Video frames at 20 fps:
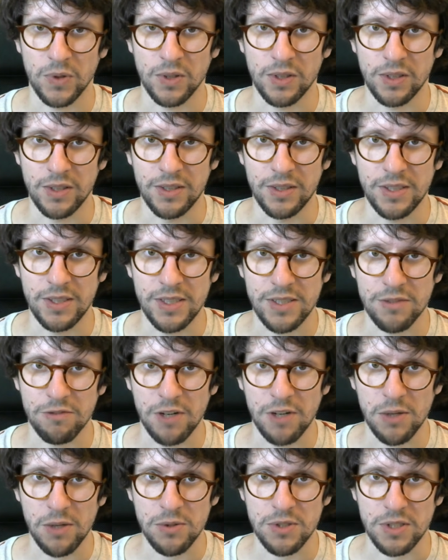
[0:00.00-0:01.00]
These
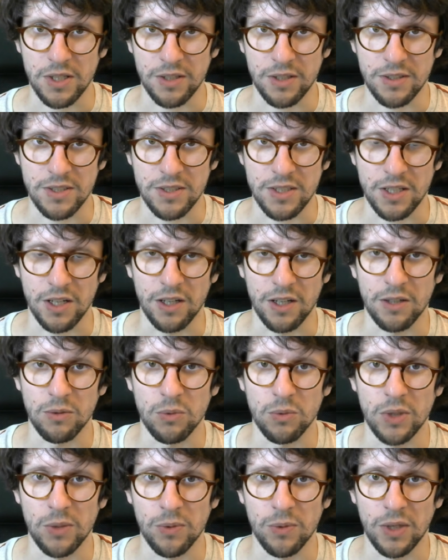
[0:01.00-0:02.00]
thousands here
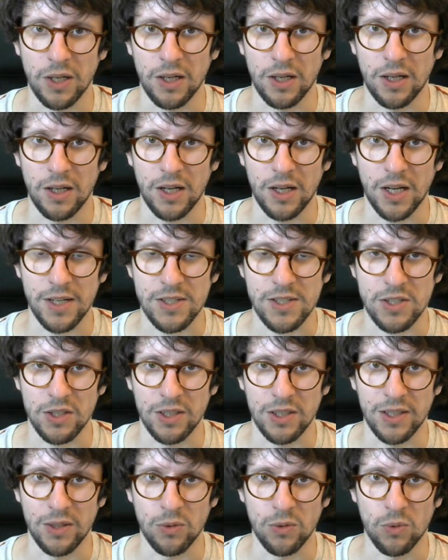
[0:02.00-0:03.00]
we will
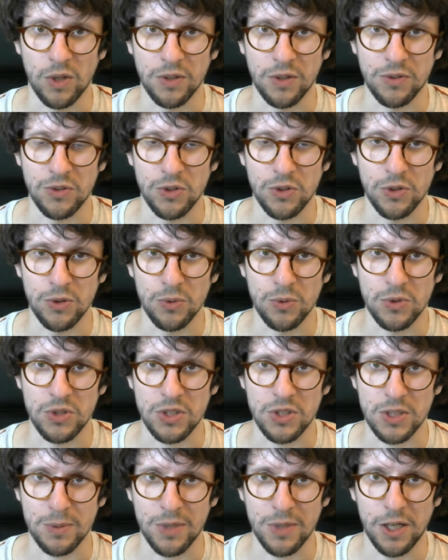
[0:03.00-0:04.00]
actually want to use
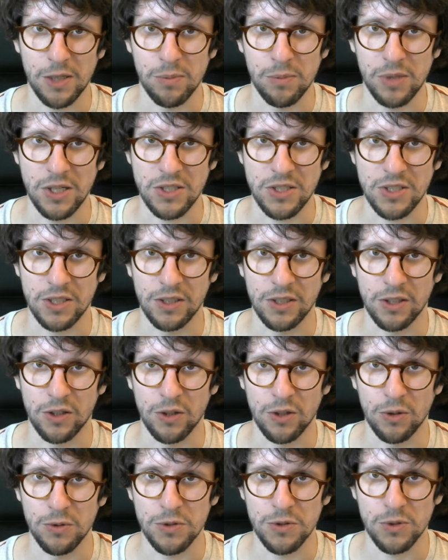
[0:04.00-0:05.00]
in some other places in the
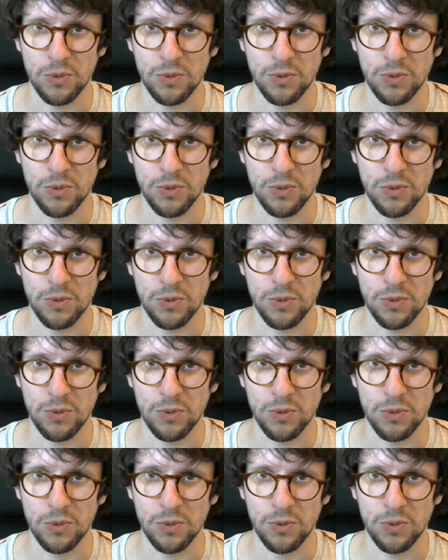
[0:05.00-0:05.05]
code,